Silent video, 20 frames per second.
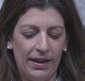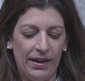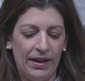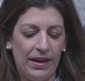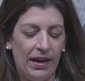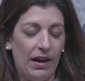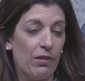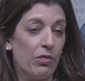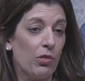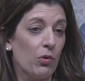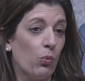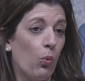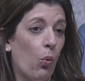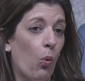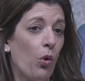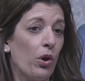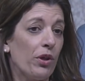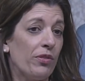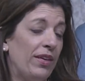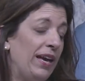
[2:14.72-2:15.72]
of The
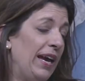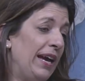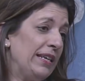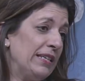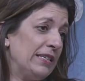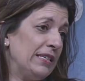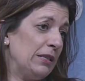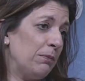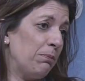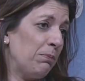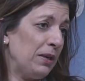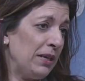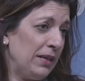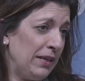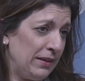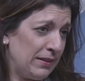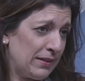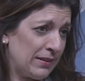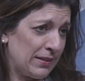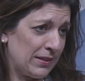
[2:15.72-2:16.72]
War That Ended
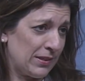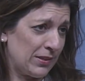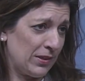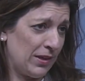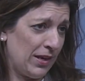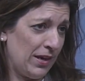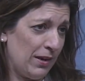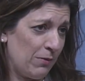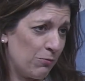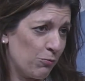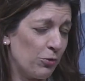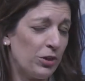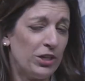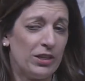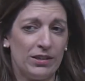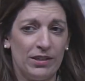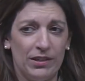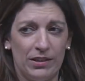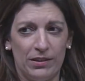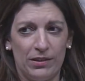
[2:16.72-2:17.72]
Peace, uh,
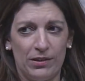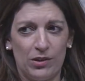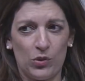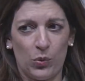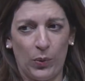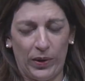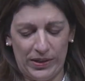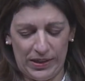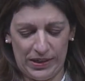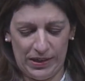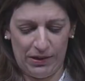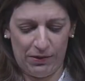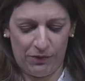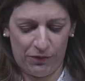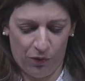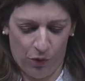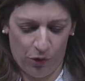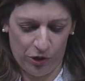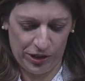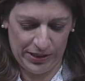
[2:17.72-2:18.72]
written in
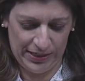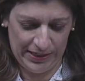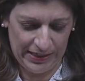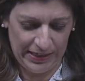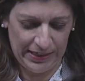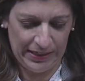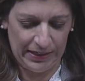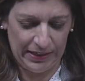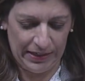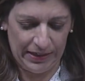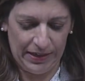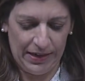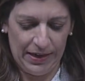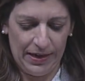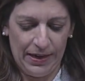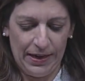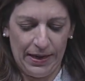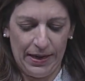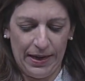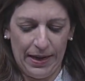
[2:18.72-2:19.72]
2014.
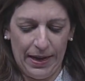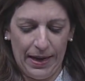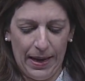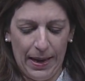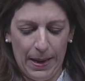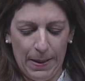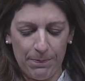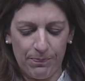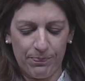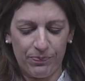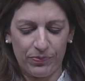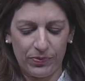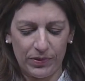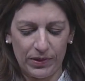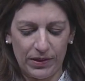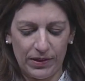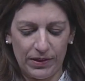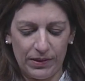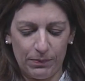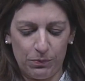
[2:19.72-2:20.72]
Um,
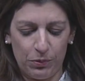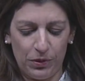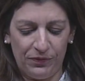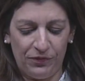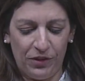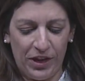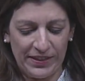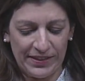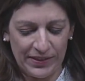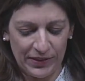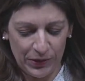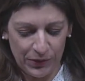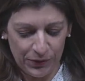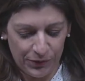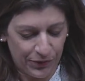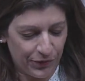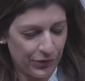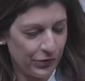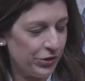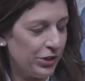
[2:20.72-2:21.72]
Professor
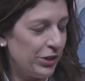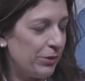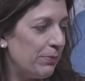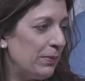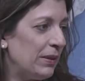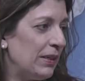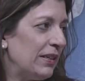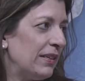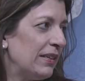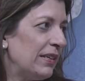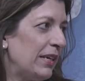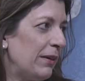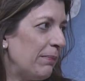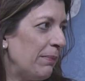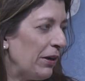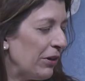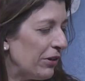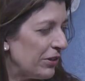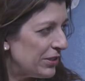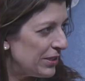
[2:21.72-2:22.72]
Freedman,
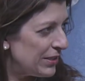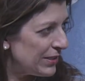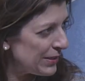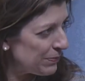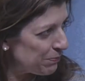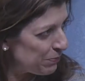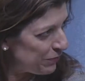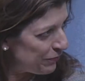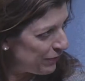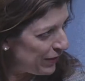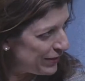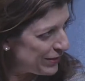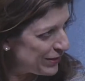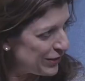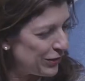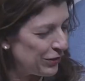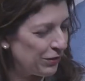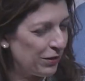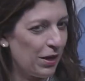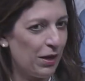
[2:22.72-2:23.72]
Emeritus
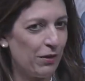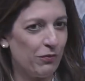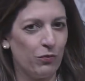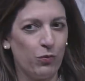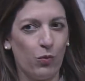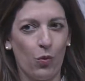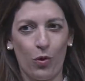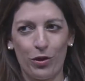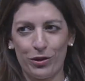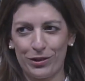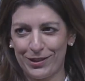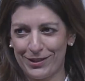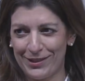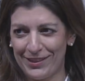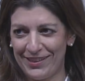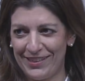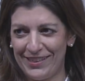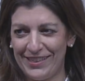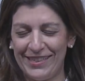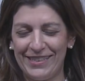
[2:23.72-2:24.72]
Professor of War
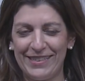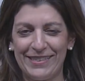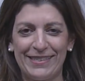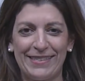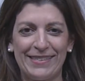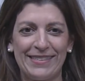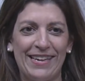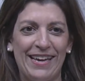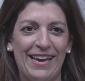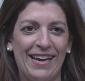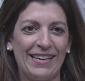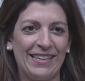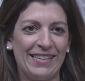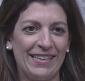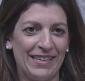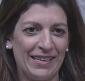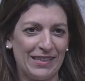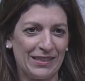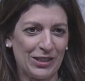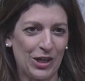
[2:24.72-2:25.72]
Studies at King's